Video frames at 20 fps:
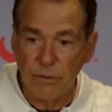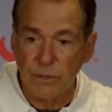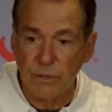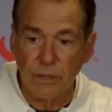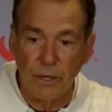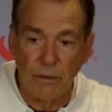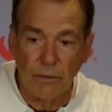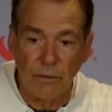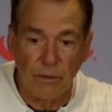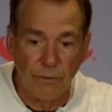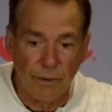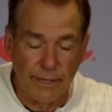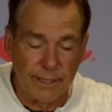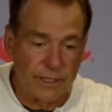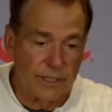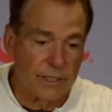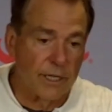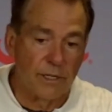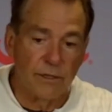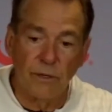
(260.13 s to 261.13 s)
You know, we run a
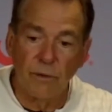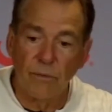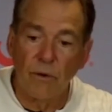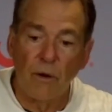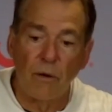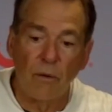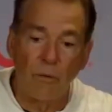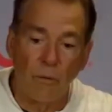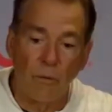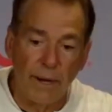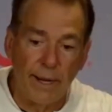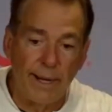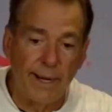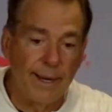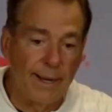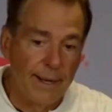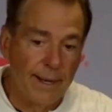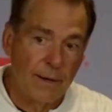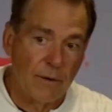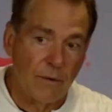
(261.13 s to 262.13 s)
stunt the wrong way.